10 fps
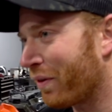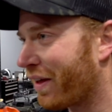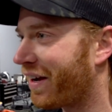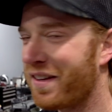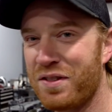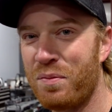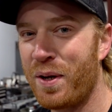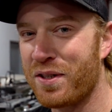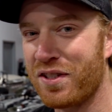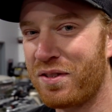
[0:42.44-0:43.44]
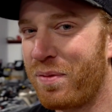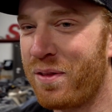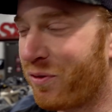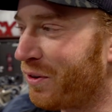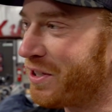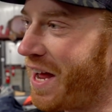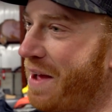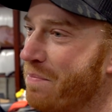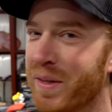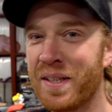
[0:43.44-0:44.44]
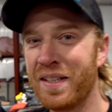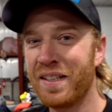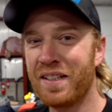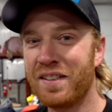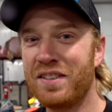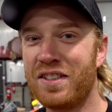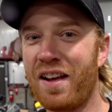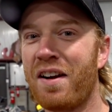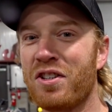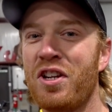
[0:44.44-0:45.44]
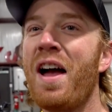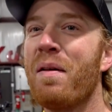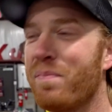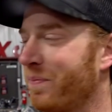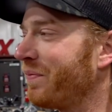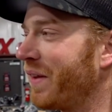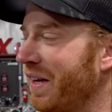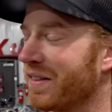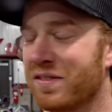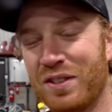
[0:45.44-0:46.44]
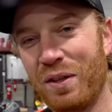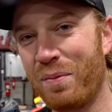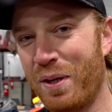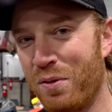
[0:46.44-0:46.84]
with that guy so much. This will be the first time. He's coming here. Shop. Yeah, shop. yeah. it's gonna be